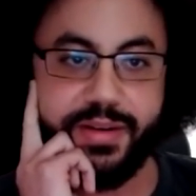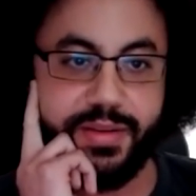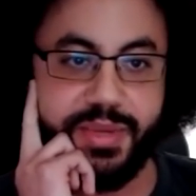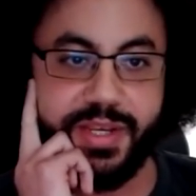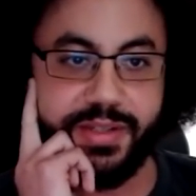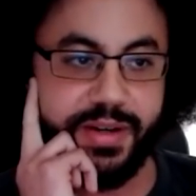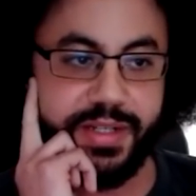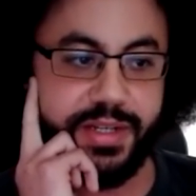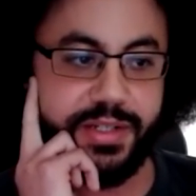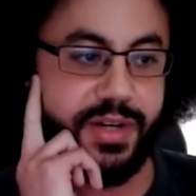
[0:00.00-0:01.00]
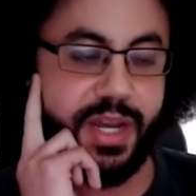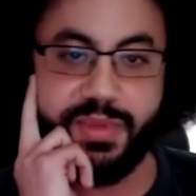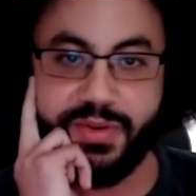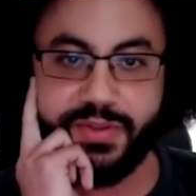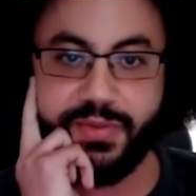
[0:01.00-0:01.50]
the P C R test should not be
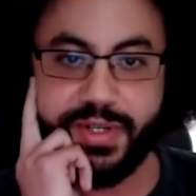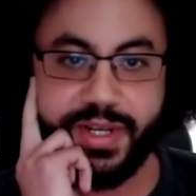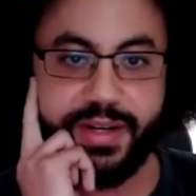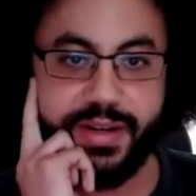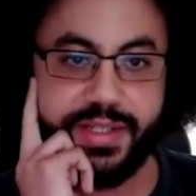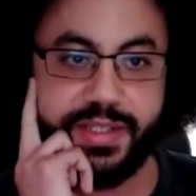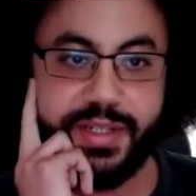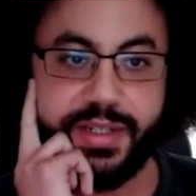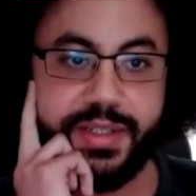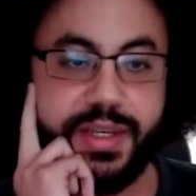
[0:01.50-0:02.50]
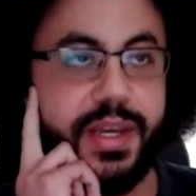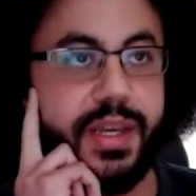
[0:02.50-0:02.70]
used for diagnostics.